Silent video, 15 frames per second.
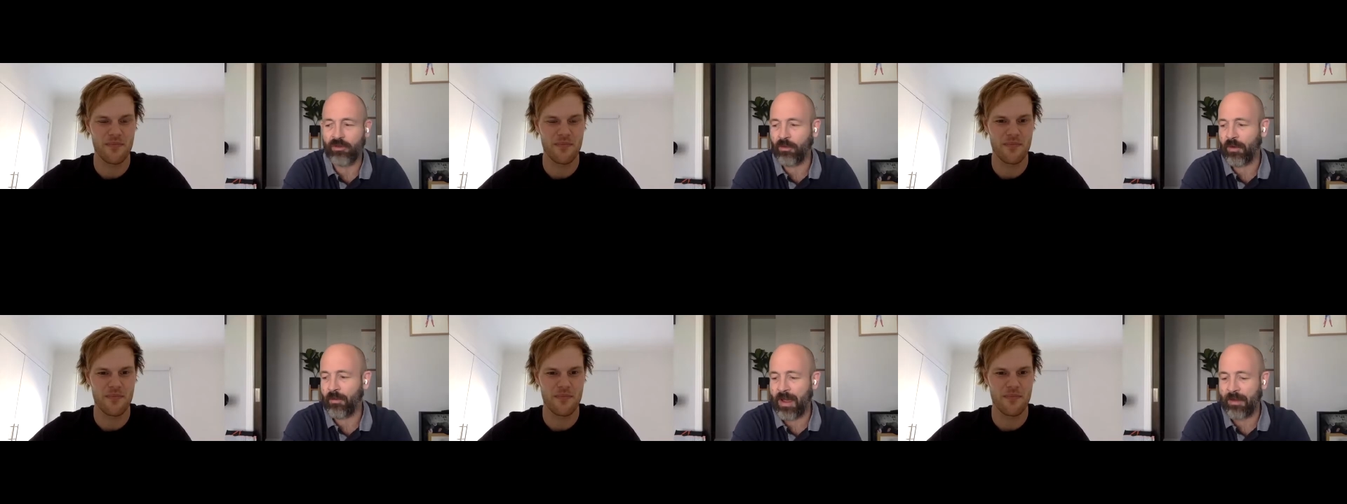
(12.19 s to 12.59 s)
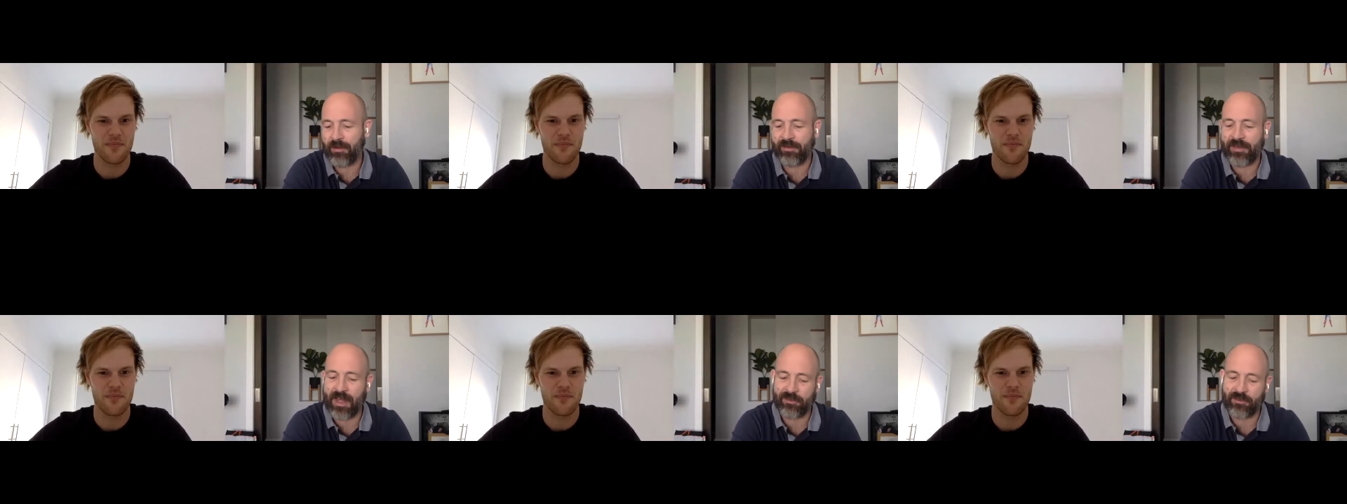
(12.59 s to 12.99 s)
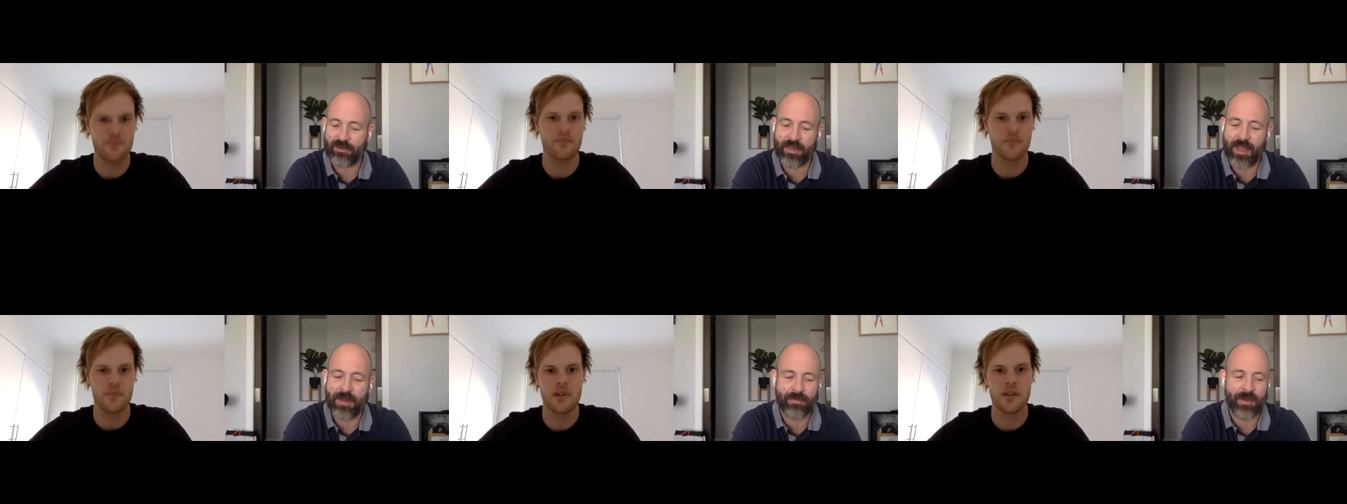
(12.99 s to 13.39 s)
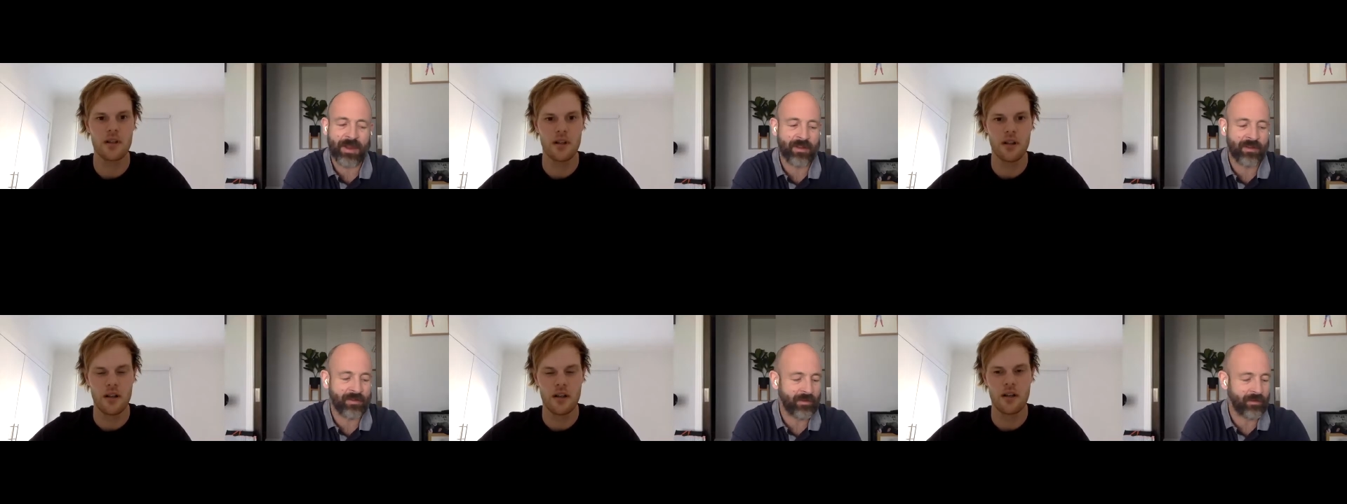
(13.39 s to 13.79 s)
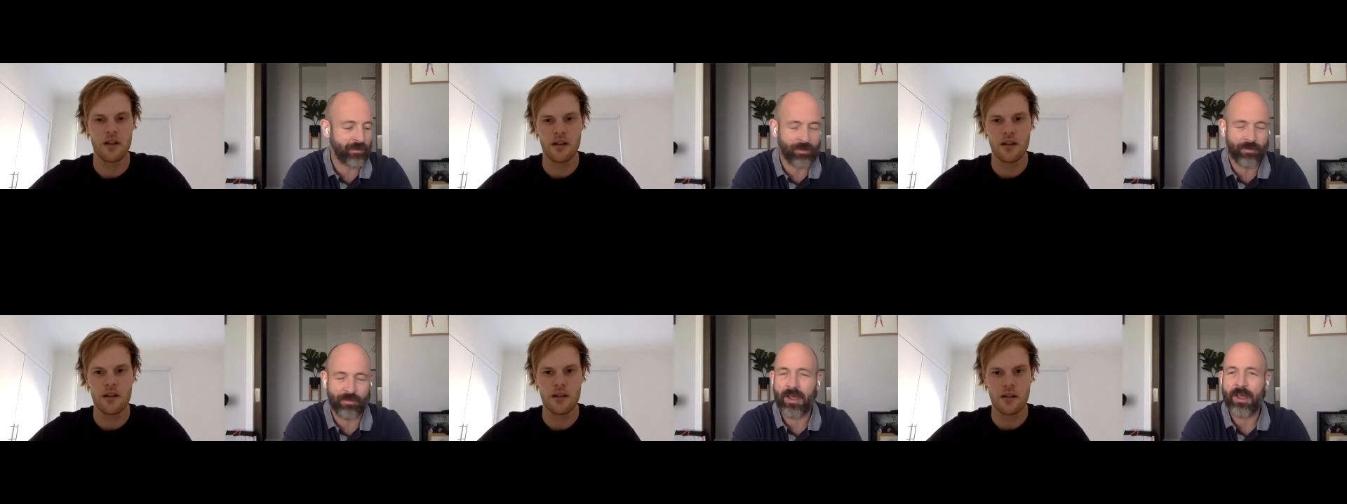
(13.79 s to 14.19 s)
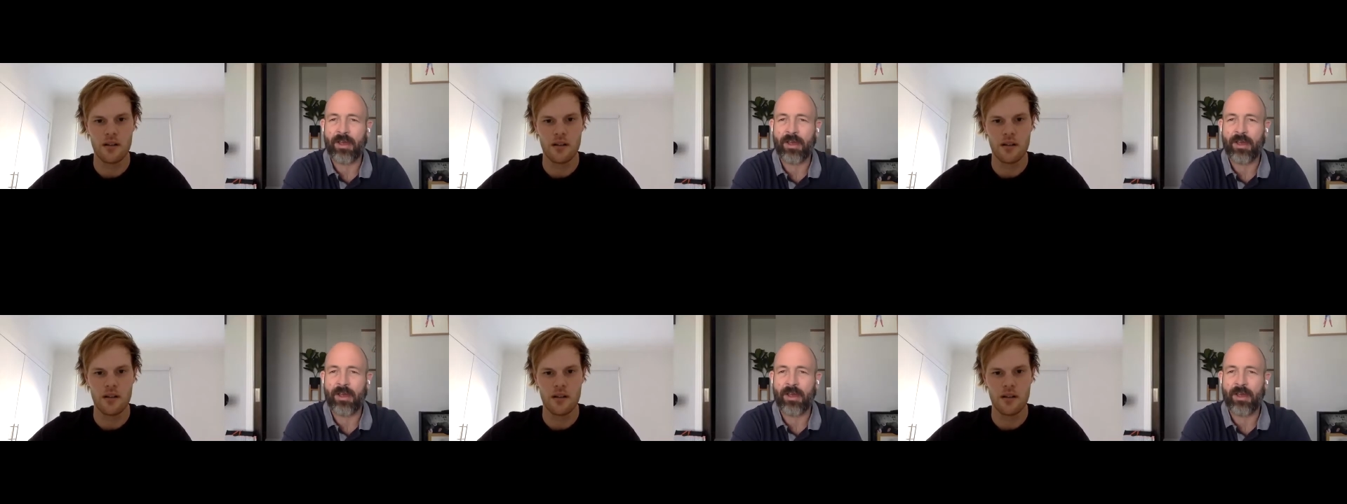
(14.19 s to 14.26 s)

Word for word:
Speaker 1: Do you want to maybe touch on that, Ben? Because it sort of